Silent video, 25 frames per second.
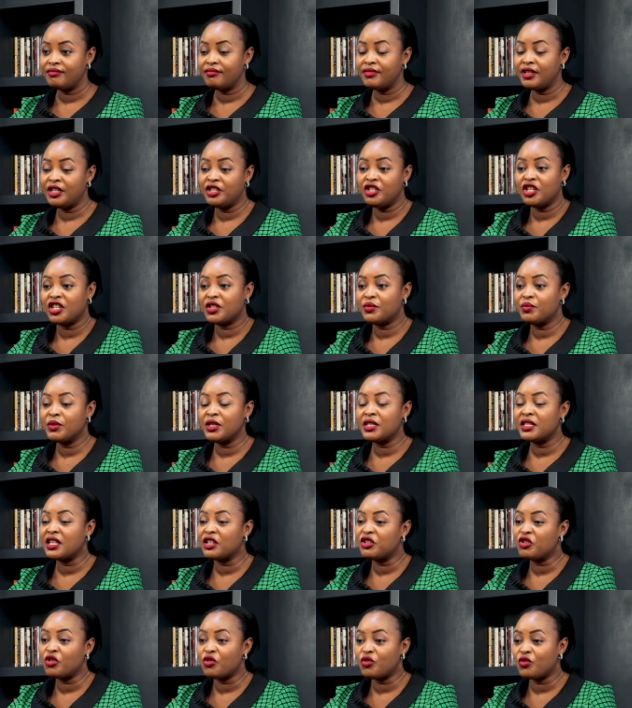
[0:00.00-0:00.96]
It just means
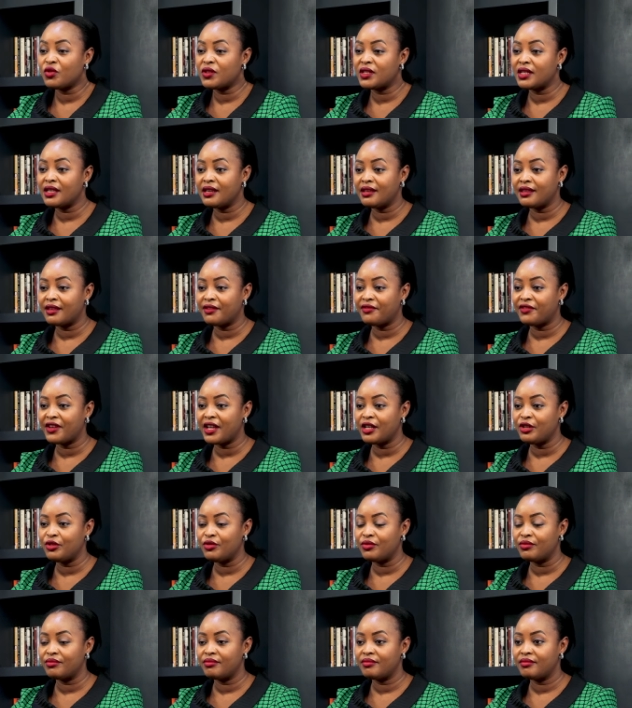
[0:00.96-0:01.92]
that you're not seeing the
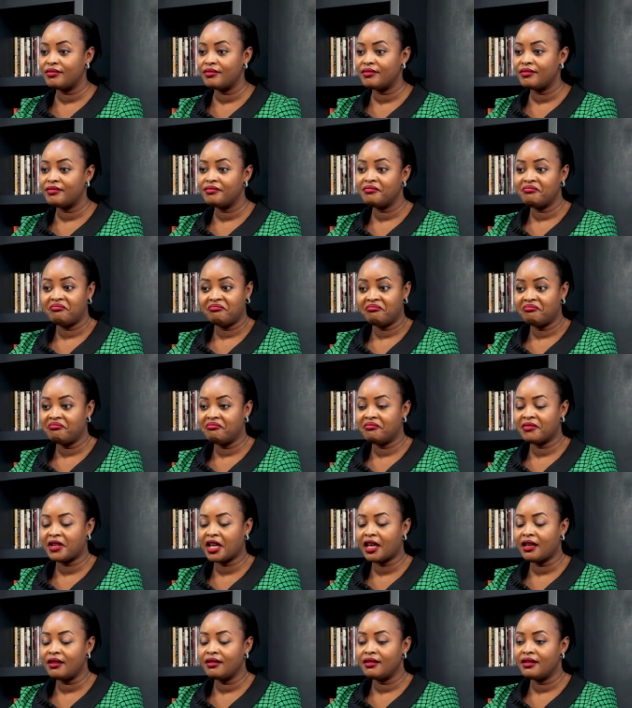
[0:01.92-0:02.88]
value.
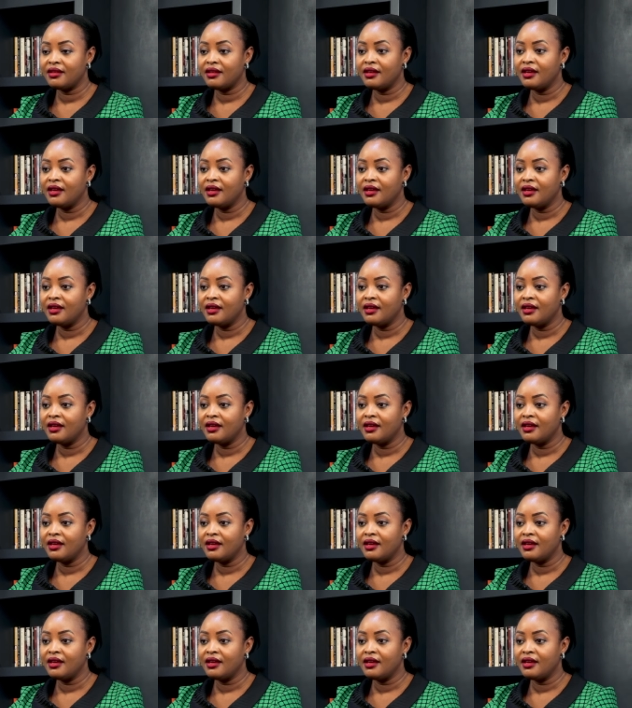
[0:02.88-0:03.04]
Okay?